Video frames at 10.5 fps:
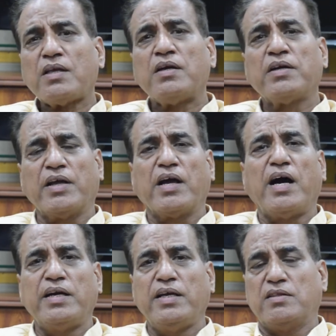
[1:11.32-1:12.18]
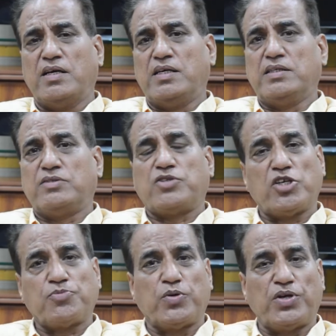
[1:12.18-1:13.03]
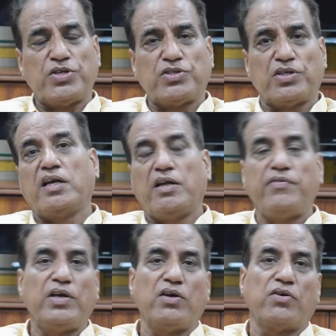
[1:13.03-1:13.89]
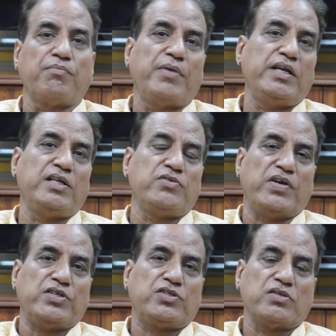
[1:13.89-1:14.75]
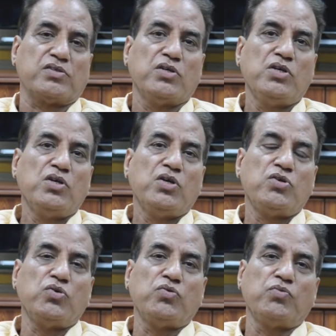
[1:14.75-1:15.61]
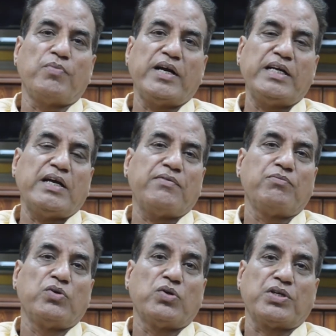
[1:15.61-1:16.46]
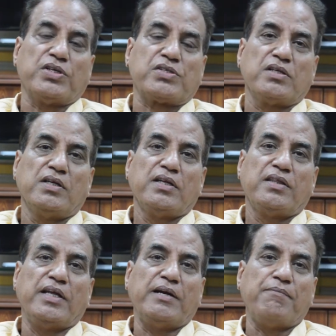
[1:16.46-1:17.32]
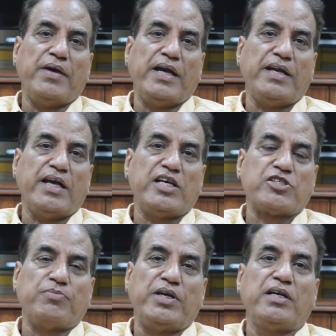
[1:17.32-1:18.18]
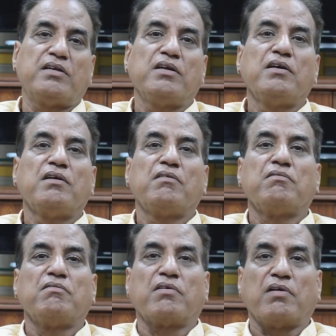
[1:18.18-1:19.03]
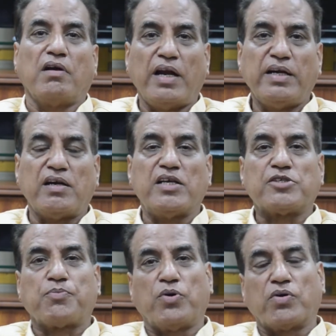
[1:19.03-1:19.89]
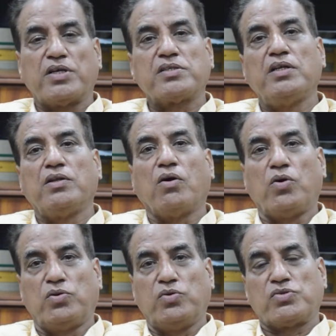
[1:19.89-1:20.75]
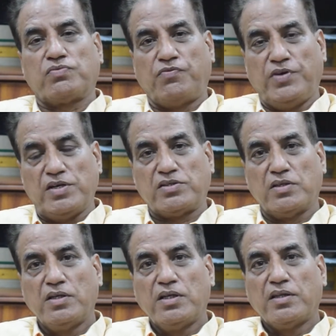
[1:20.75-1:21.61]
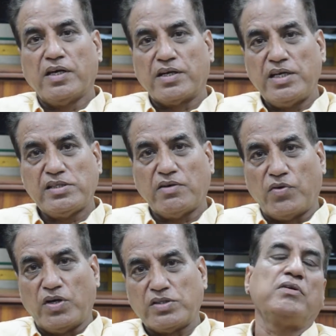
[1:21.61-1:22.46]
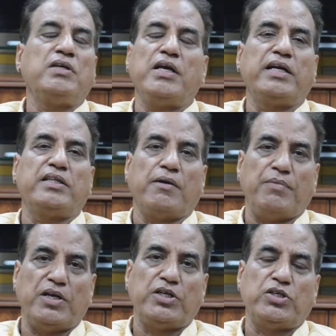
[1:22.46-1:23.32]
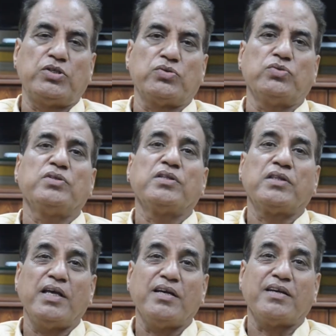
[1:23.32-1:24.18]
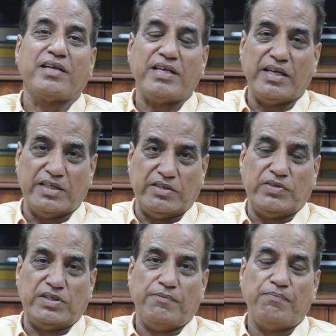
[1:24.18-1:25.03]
regarding the transportation, living, or many inventions, you might have noticed that man has made relentless progress in all those fields. The reason was he had the ability to think creativity.